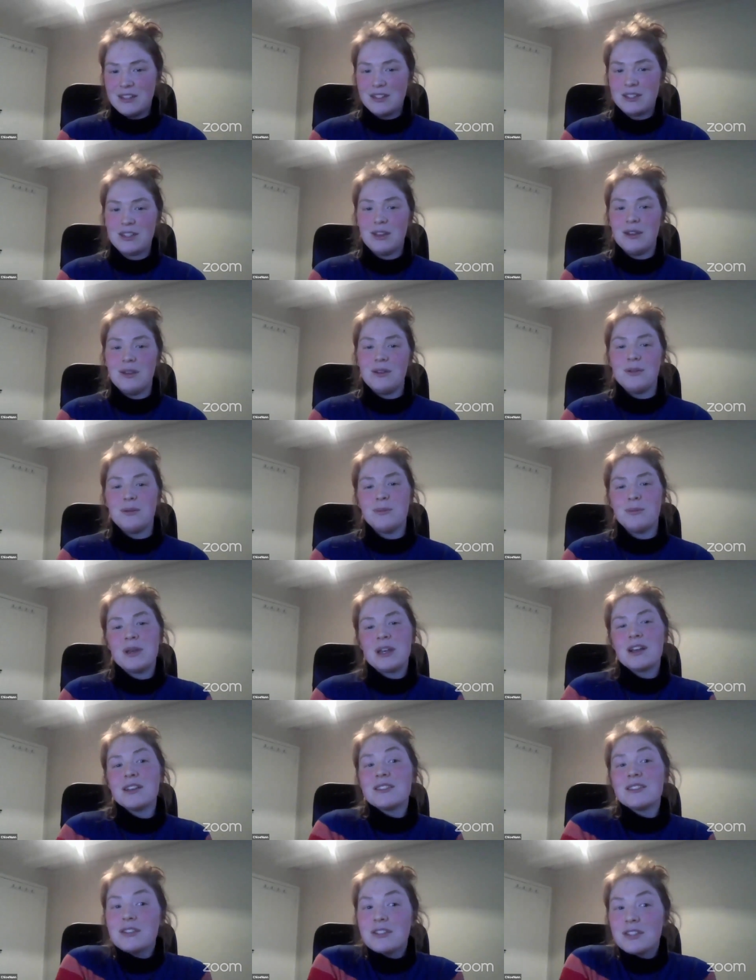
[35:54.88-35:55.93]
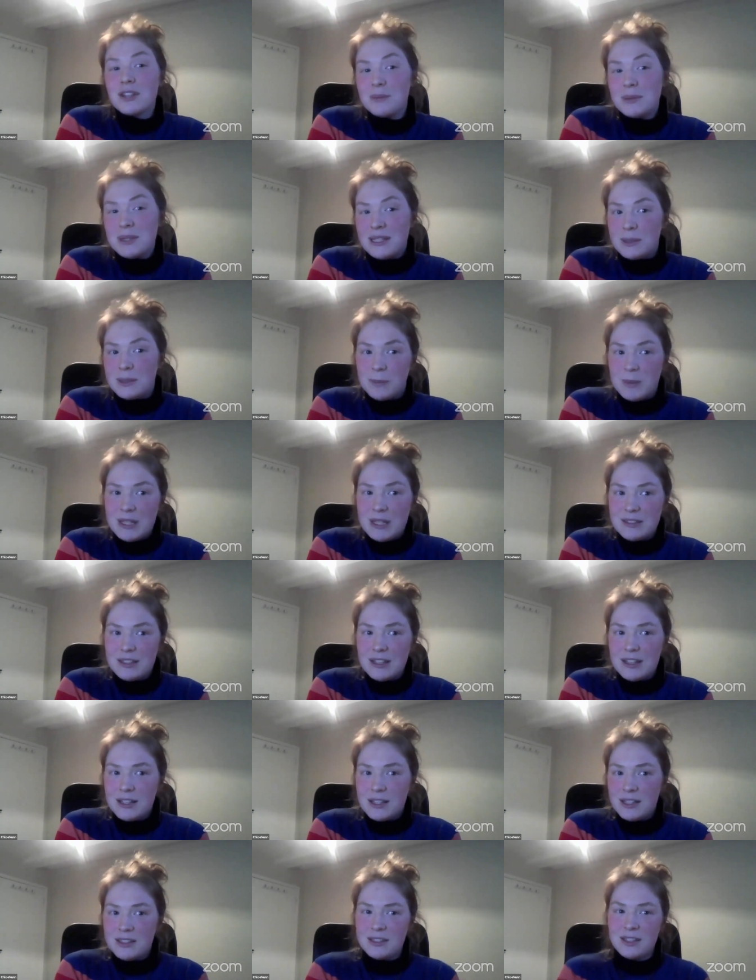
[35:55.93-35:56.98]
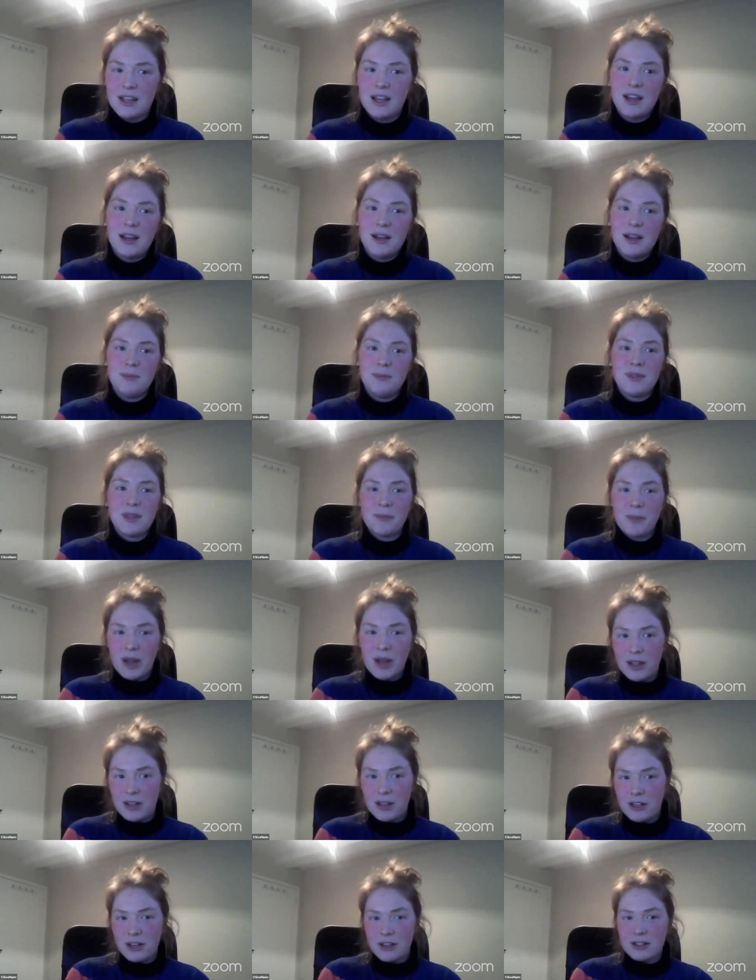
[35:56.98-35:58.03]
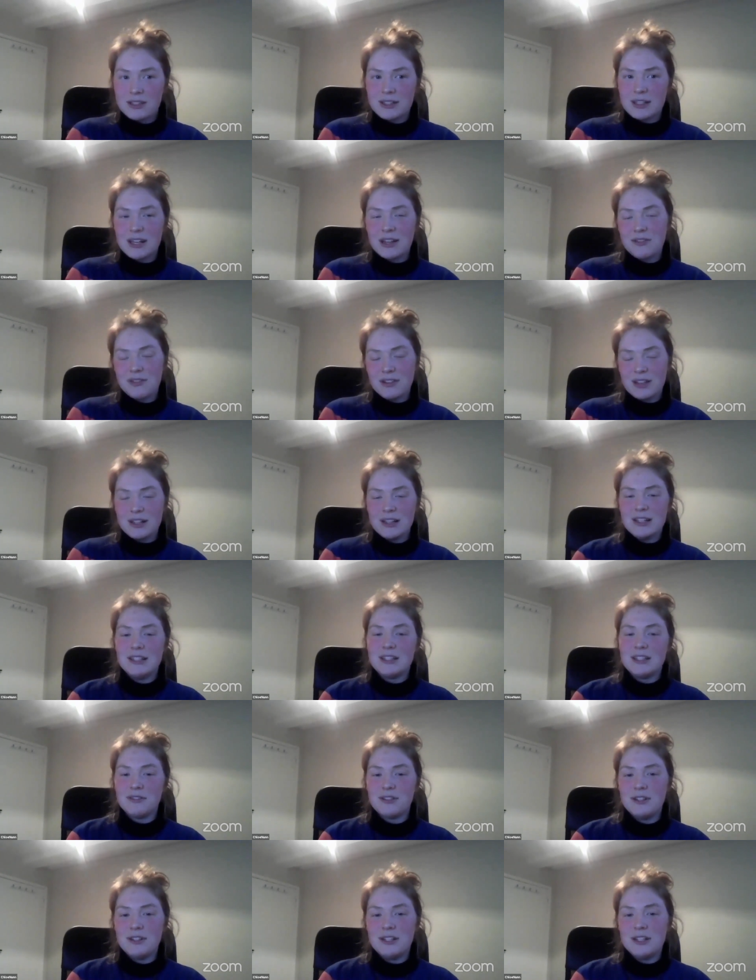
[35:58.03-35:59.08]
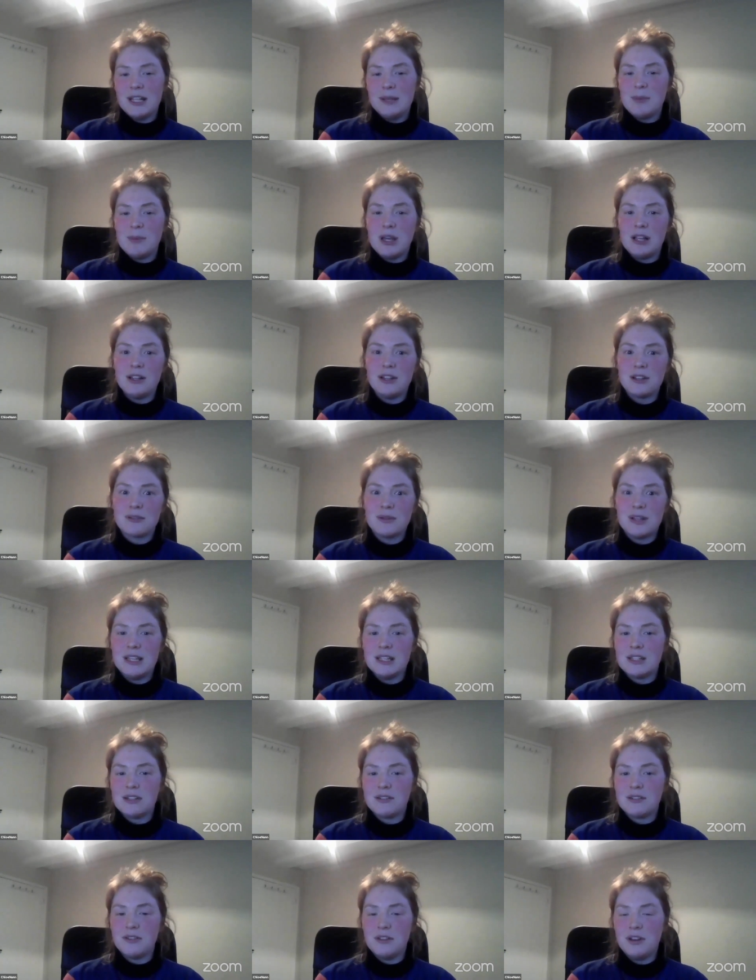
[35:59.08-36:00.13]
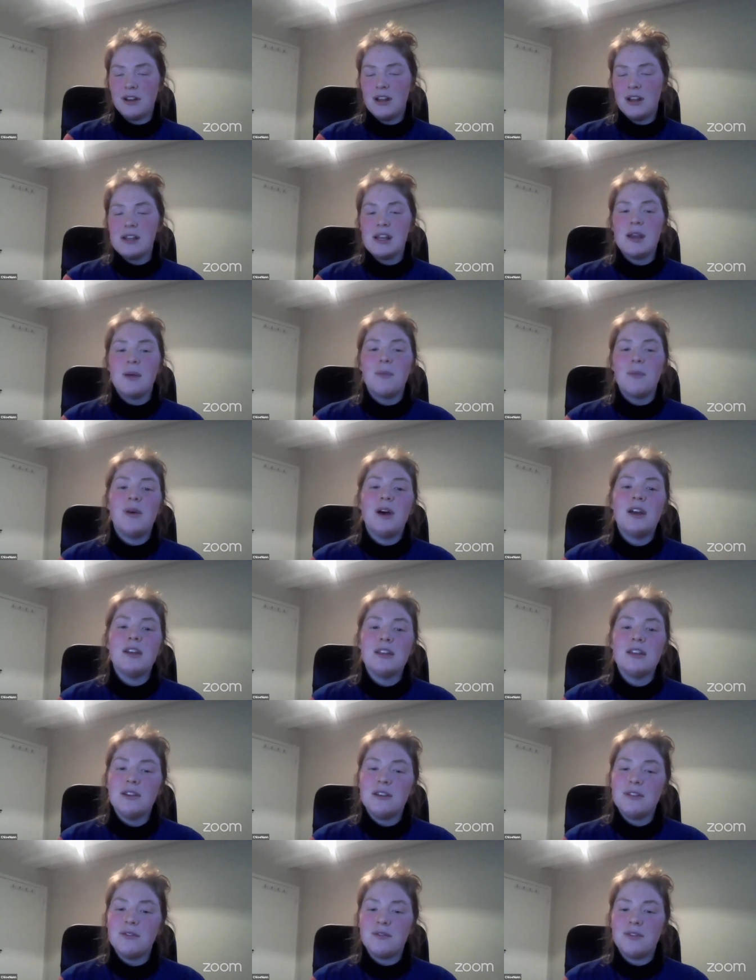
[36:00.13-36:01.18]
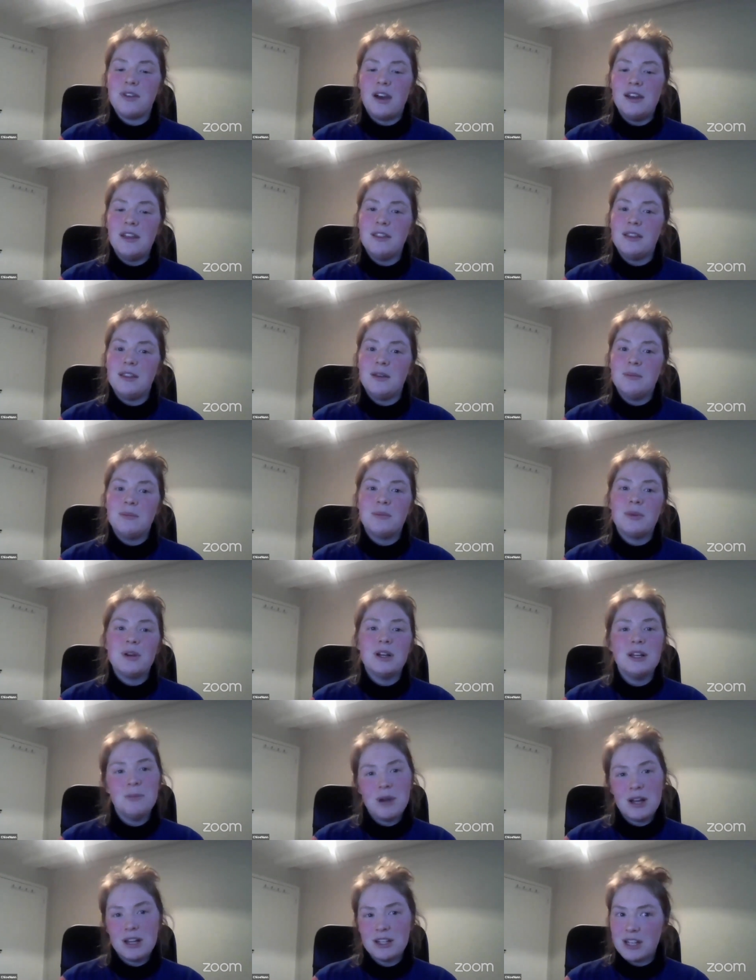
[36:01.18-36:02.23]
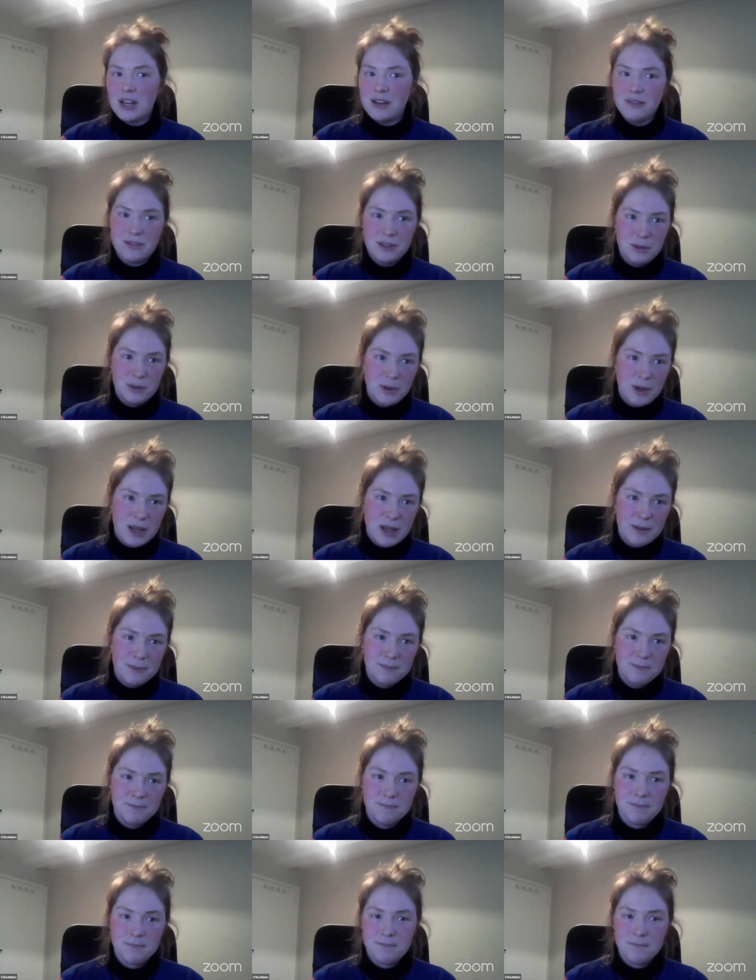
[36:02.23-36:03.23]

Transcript: So because there are so many species, they might look significantly different, they might look really different, but you can find them pretty much everywhere.